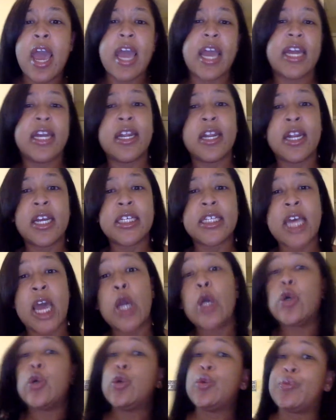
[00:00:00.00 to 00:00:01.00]
and then they
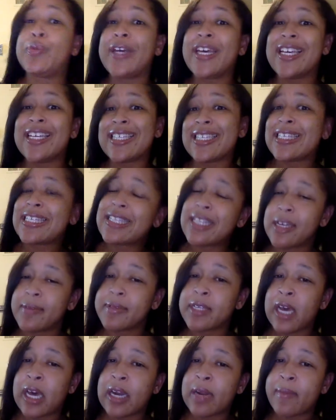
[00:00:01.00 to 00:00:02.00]
say, oop, it
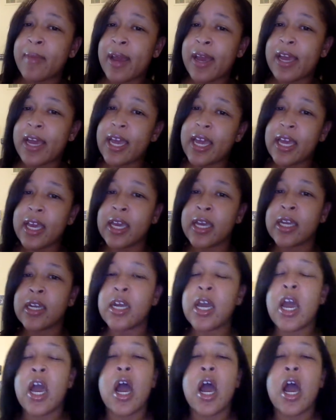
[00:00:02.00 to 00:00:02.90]
slipped out of my hand,